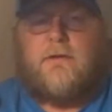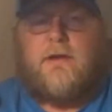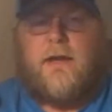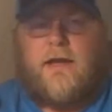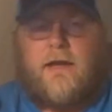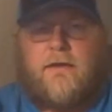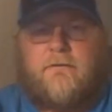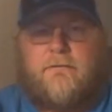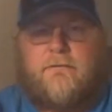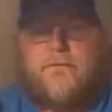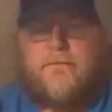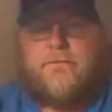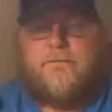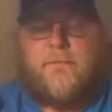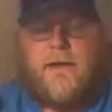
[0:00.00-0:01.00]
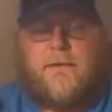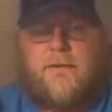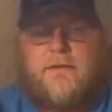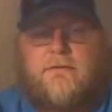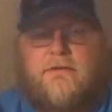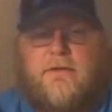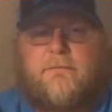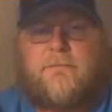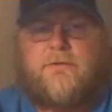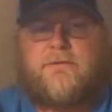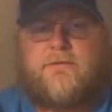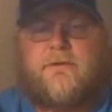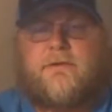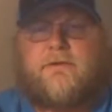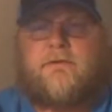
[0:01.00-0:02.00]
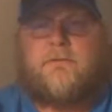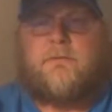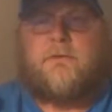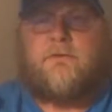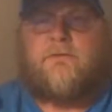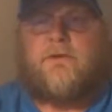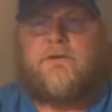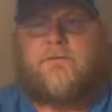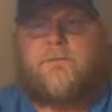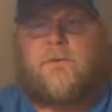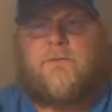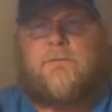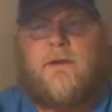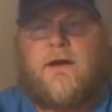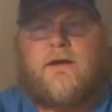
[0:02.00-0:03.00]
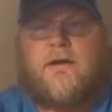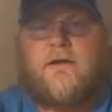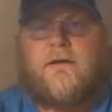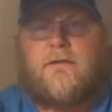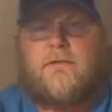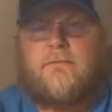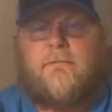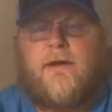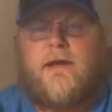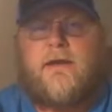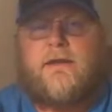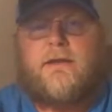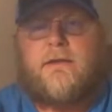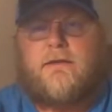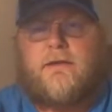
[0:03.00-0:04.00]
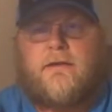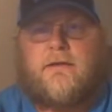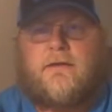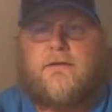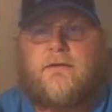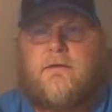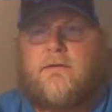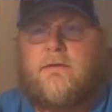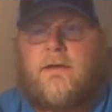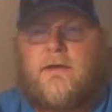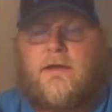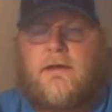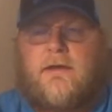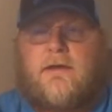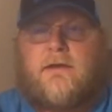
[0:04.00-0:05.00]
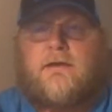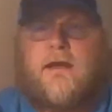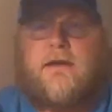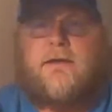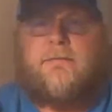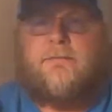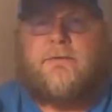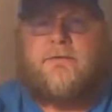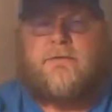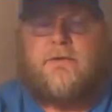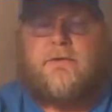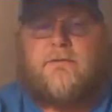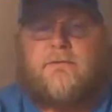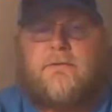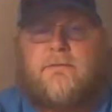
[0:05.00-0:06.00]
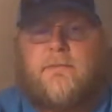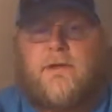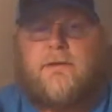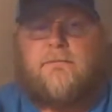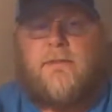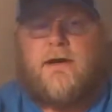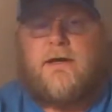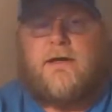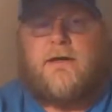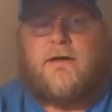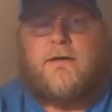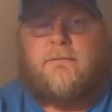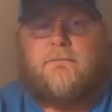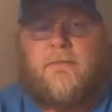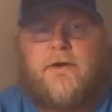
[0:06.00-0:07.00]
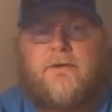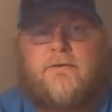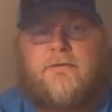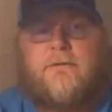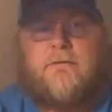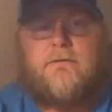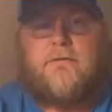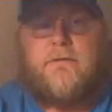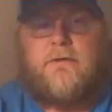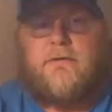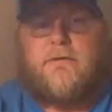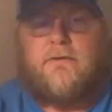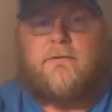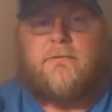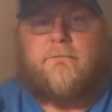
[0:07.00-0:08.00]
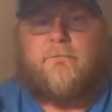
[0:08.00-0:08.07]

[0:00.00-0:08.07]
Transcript: have maybe 10% of them are fishable by bank and 90% will be by boat. So